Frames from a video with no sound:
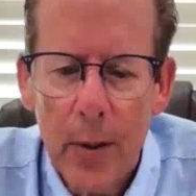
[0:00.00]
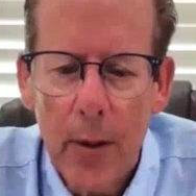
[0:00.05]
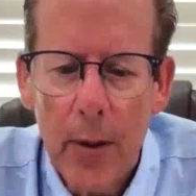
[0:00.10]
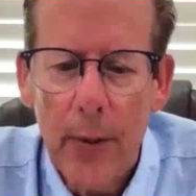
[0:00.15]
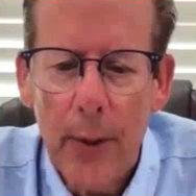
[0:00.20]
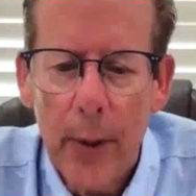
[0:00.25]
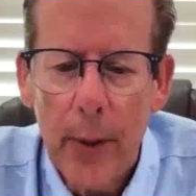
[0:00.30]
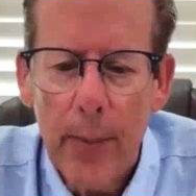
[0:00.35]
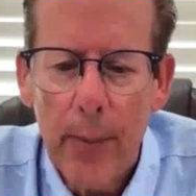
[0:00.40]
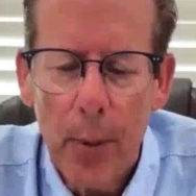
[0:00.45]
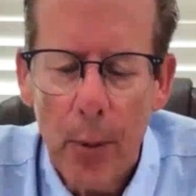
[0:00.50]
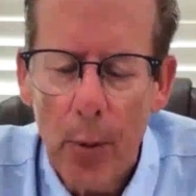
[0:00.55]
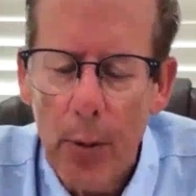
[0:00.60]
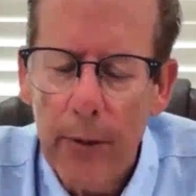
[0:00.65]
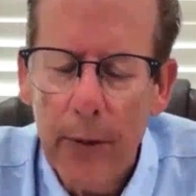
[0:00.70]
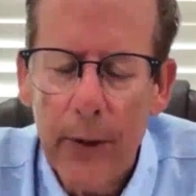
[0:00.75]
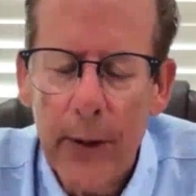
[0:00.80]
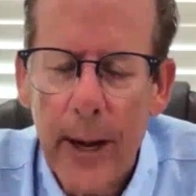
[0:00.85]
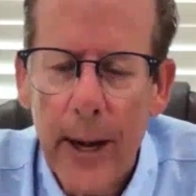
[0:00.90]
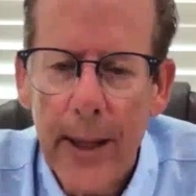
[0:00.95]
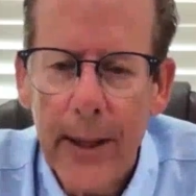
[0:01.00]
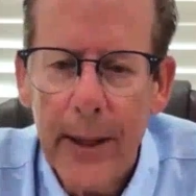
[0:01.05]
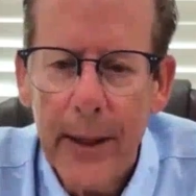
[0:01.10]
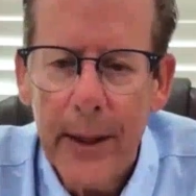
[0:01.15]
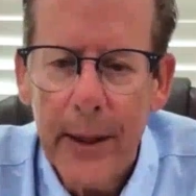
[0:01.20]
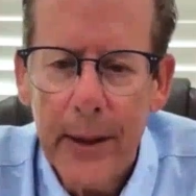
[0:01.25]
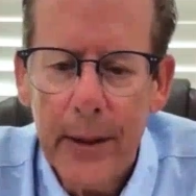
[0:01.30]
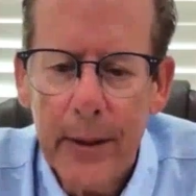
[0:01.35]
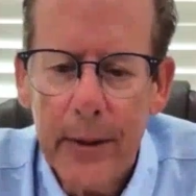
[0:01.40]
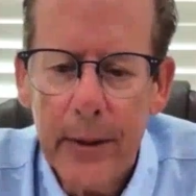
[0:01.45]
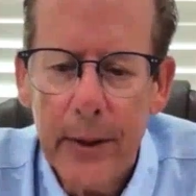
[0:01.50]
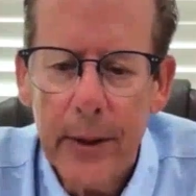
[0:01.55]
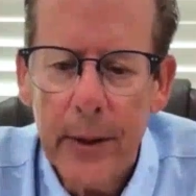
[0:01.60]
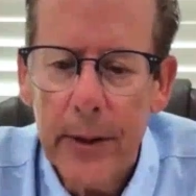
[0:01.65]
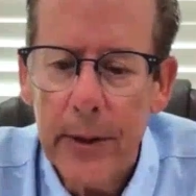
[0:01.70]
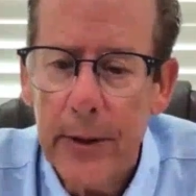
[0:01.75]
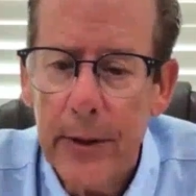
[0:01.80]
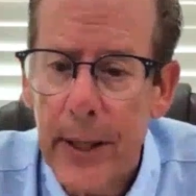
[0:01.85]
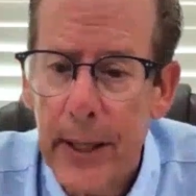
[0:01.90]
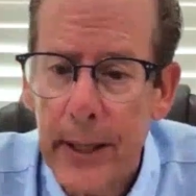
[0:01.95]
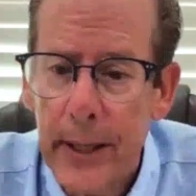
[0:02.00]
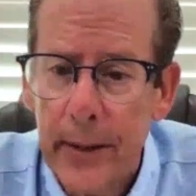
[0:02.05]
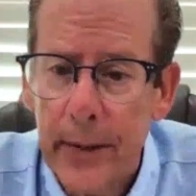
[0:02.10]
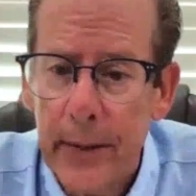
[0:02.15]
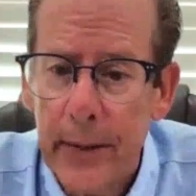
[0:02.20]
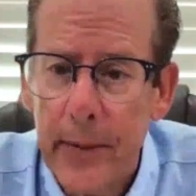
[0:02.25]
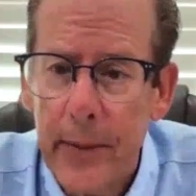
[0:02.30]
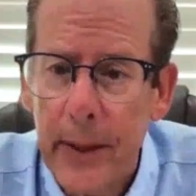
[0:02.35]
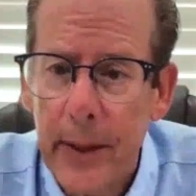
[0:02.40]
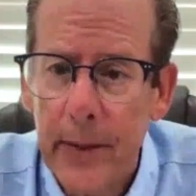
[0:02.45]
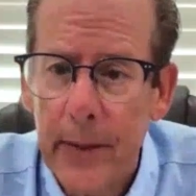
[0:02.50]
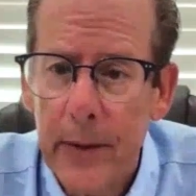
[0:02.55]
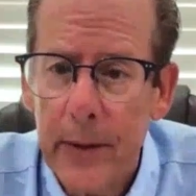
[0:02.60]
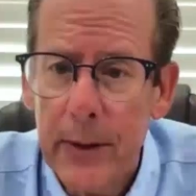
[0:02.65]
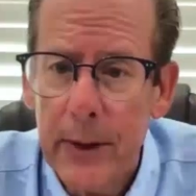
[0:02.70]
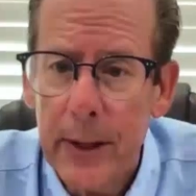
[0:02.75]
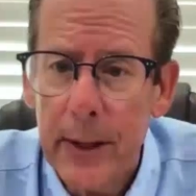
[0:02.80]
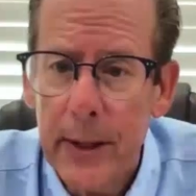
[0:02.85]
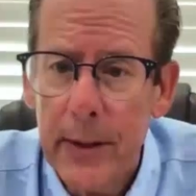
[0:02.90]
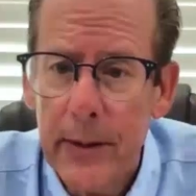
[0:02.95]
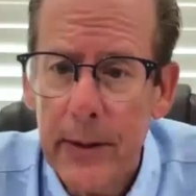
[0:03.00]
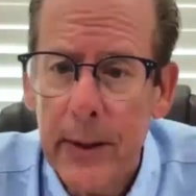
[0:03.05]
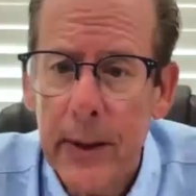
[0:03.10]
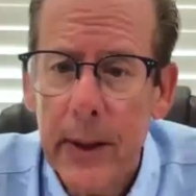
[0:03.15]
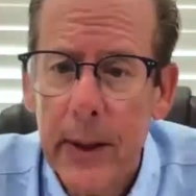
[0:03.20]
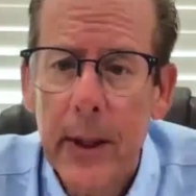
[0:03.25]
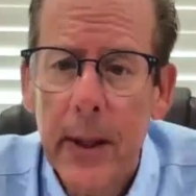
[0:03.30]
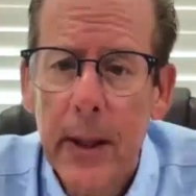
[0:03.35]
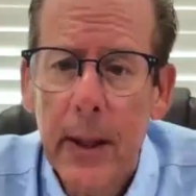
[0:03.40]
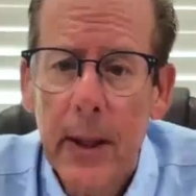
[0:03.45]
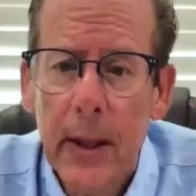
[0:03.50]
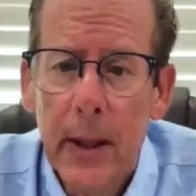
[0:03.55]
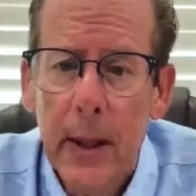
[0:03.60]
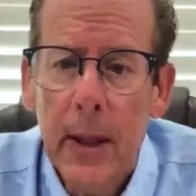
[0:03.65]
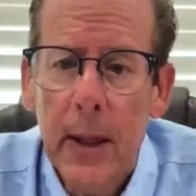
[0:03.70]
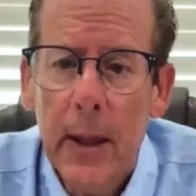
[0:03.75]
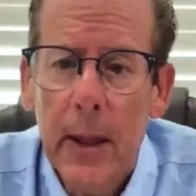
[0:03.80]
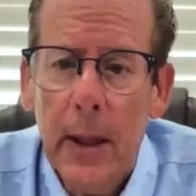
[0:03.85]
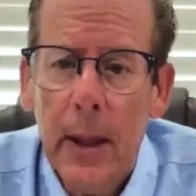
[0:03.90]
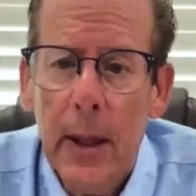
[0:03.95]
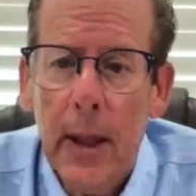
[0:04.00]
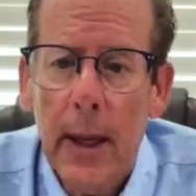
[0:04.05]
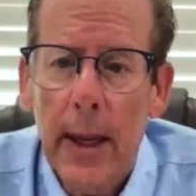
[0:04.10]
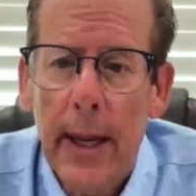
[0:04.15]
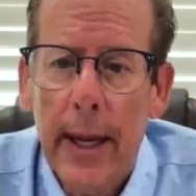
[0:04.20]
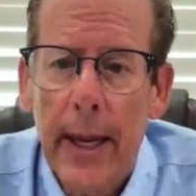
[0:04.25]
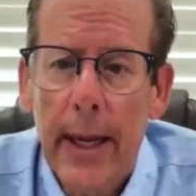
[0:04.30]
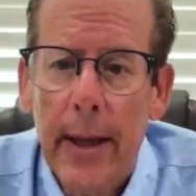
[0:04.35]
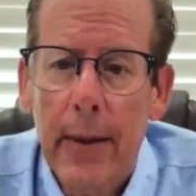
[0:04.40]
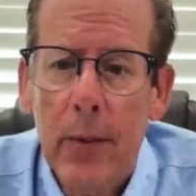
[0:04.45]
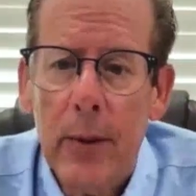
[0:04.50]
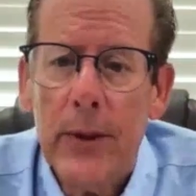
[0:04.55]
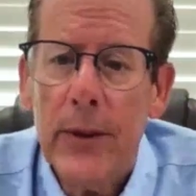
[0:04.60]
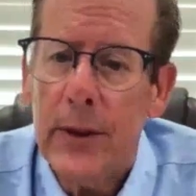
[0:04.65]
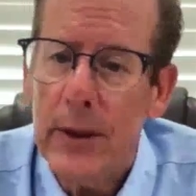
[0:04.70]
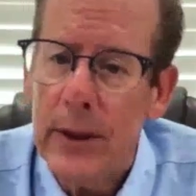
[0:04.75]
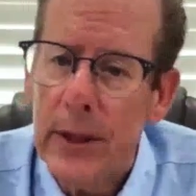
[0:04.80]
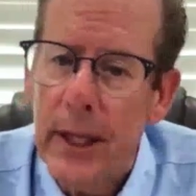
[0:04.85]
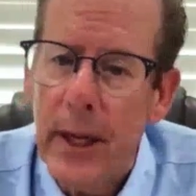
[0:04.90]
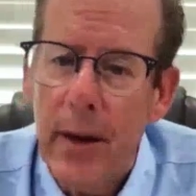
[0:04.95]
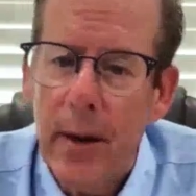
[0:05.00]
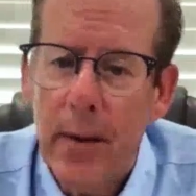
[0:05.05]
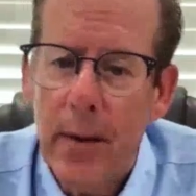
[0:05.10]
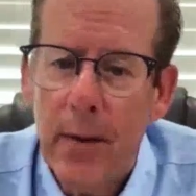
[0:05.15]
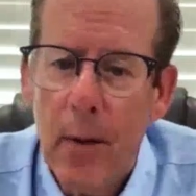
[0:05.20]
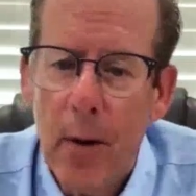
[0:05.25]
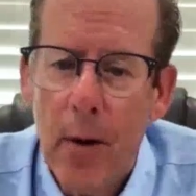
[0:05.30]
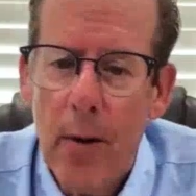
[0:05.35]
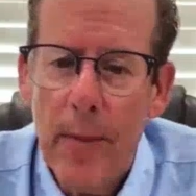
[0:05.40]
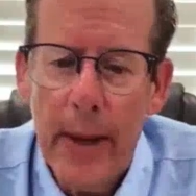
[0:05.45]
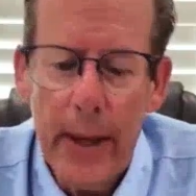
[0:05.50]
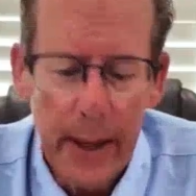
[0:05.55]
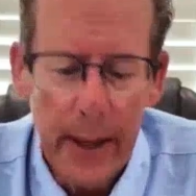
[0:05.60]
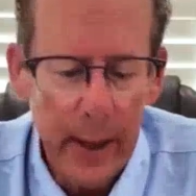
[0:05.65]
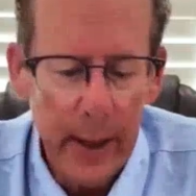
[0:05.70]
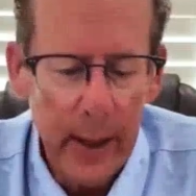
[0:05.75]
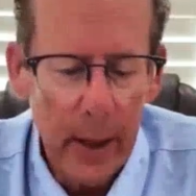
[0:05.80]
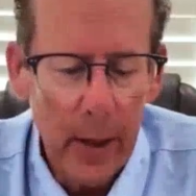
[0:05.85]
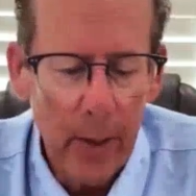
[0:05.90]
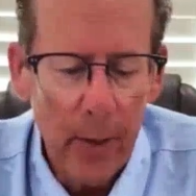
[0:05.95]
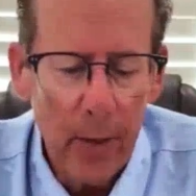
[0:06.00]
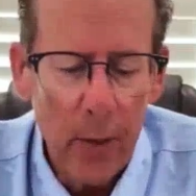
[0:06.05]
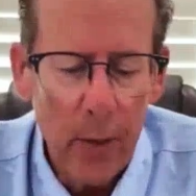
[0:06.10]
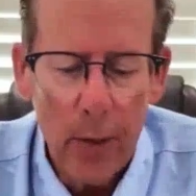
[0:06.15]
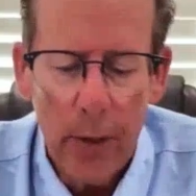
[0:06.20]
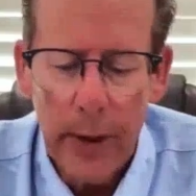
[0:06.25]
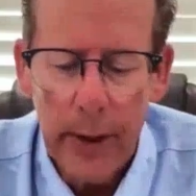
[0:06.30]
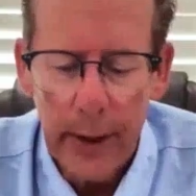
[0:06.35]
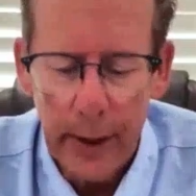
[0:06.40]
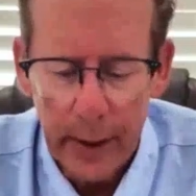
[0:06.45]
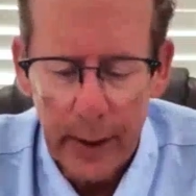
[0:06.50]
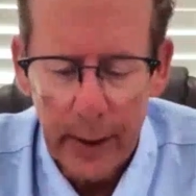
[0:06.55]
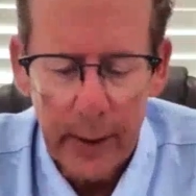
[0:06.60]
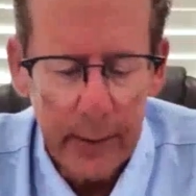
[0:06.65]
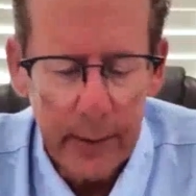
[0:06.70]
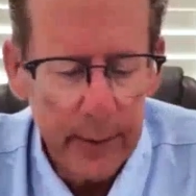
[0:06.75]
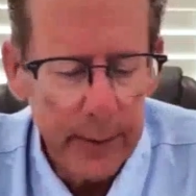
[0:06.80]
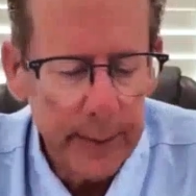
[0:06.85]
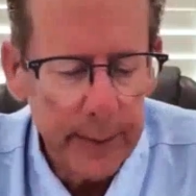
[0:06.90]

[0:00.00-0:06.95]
on their board for 9 years, their executive committee for 6, and was the chair of RMA for a year.